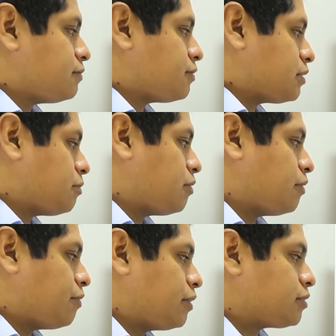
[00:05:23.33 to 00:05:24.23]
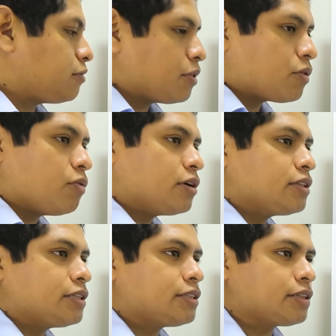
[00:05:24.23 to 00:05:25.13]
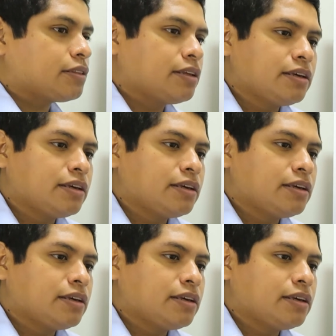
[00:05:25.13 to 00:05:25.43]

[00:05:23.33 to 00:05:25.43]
for example, if they start with quant, is that